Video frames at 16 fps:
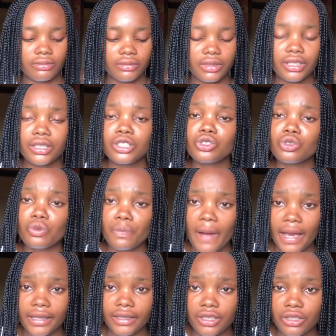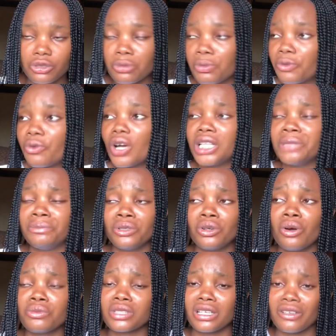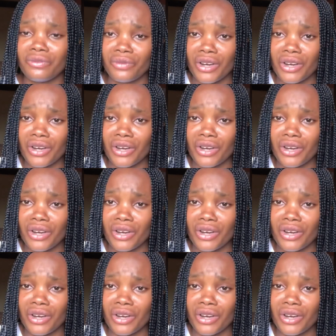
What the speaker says: little by little before it becomes a